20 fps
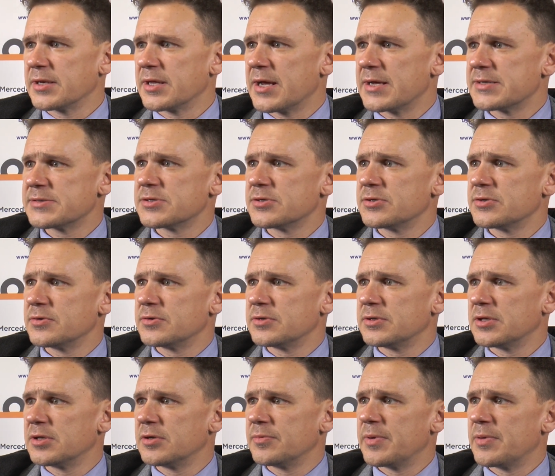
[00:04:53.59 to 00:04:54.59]
guys are doing
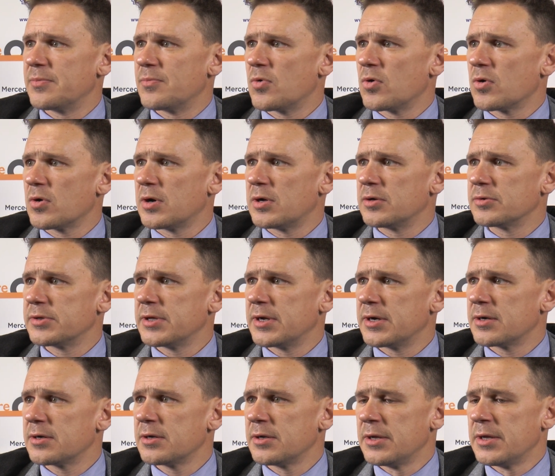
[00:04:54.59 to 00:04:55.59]
a little bit more out
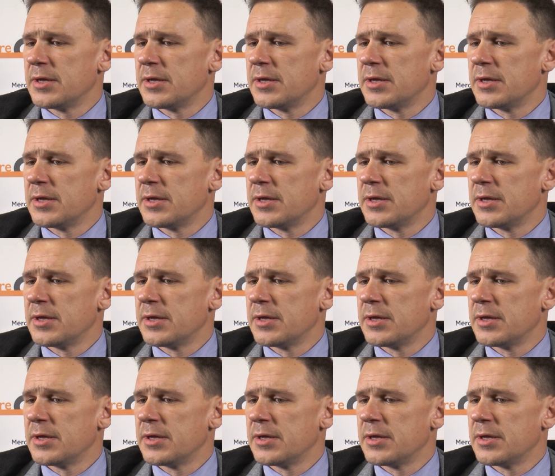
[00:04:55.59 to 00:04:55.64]
there.